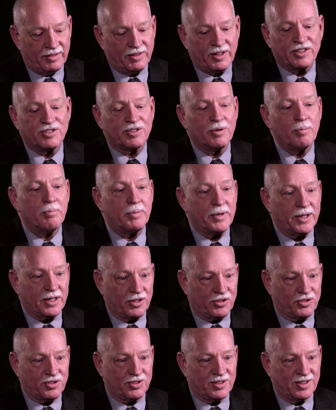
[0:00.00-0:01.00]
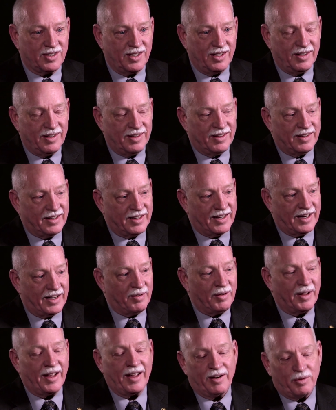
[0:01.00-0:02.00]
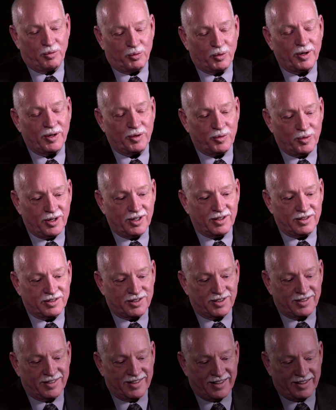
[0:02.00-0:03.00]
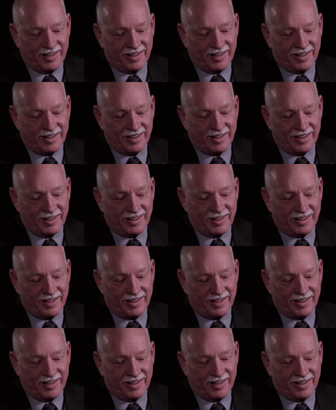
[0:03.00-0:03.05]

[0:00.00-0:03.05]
this abyss. It really was.